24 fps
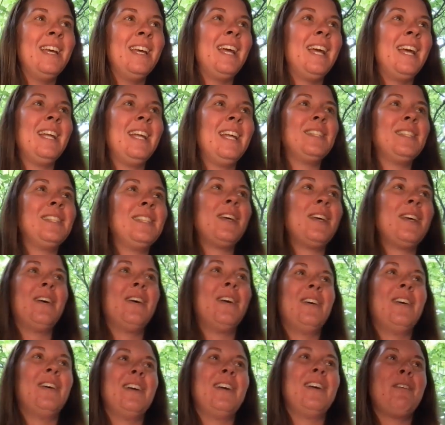And
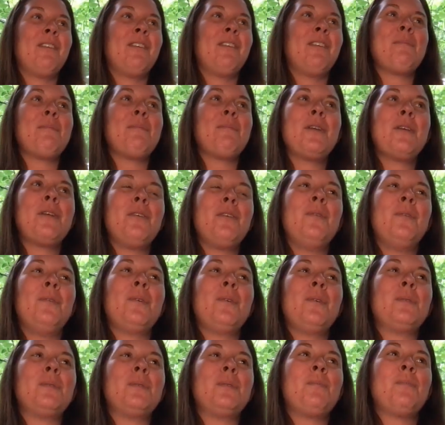so Gregor Mendel
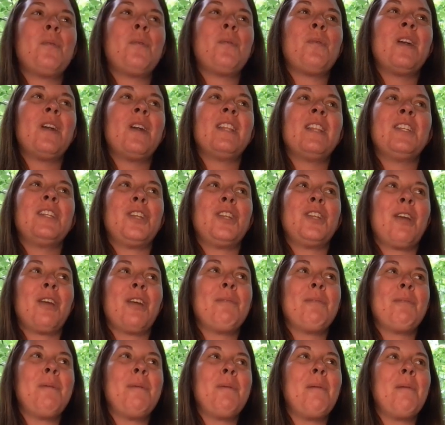was born in the
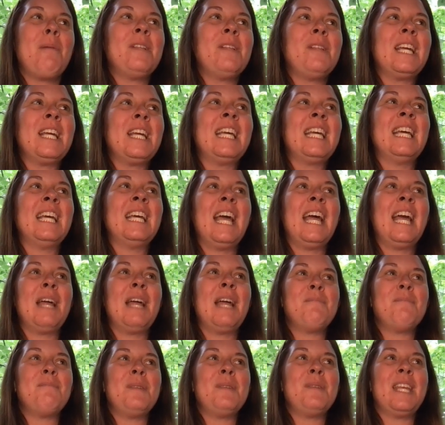Czech Republic
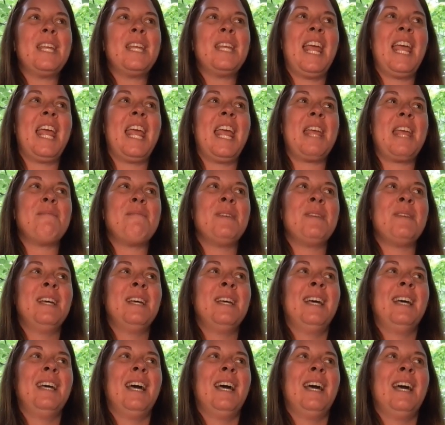and became
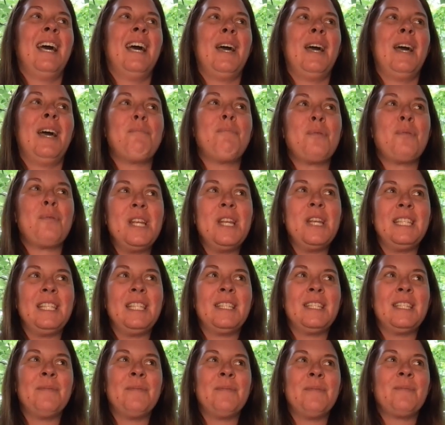a
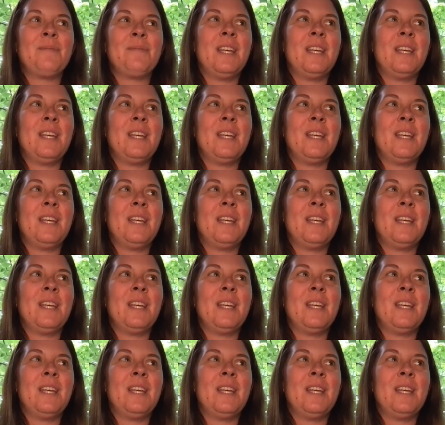priest.